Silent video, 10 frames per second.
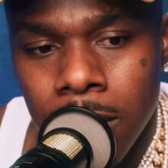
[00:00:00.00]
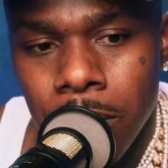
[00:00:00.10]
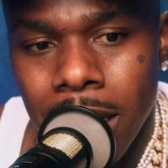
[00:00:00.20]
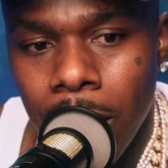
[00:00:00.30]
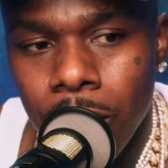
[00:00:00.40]

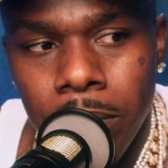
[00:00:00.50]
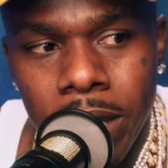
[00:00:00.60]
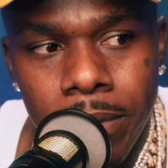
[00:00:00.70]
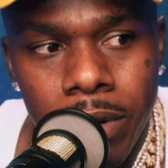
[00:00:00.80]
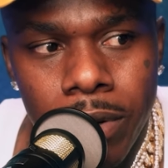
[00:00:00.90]
But I wouldn't
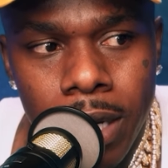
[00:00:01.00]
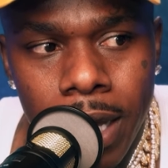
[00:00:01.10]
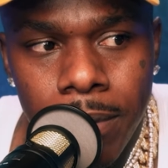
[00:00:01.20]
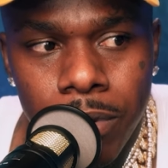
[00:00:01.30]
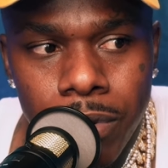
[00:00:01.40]
blame it on the
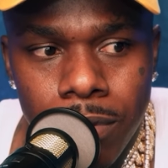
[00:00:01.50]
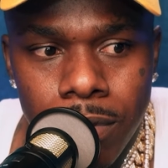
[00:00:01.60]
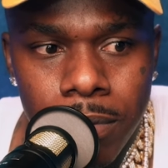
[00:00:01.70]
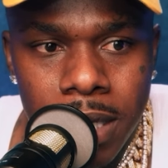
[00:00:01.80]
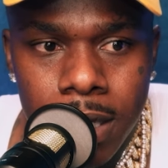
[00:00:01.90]
label
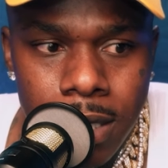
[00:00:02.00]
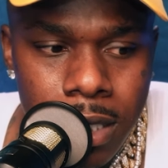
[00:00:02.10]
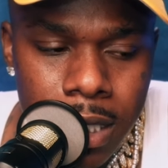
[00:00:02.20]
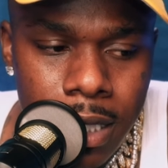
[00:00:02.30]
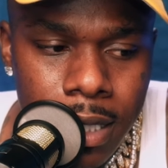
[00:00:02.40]
because
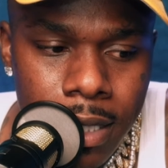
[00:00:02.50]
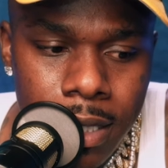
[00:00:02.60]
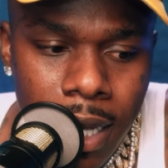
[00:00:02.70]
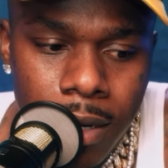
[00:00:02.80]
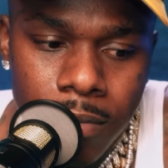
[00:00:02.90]
shit,
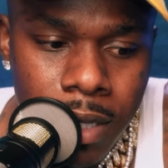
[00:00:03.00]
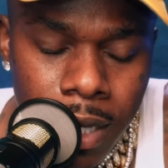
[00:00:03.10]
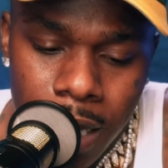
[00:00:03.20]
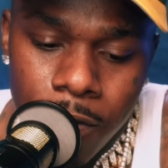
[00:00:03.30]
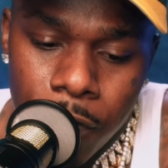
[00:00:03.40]

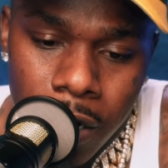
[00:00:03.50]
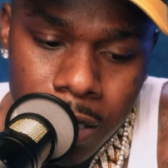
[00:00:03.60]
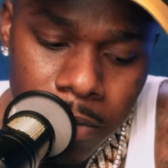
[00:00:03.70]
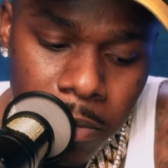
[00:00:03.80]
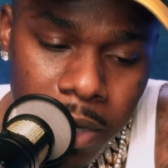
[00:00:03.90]
it
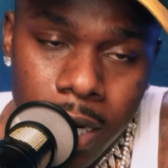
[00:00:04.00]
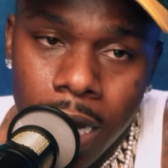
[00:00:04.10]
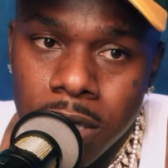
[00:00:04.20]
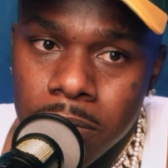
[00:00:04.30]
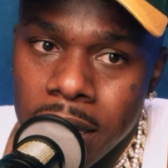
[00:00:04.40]
fucked up the money
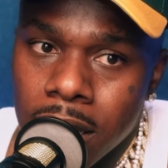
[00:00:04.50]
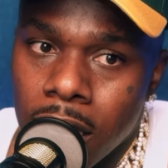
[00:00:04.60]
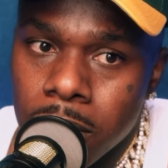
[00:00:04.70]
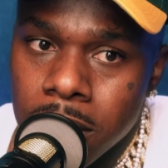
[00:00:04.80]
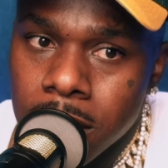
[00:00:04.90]
they was making
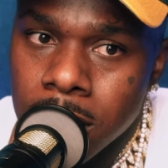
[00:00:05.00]
off me.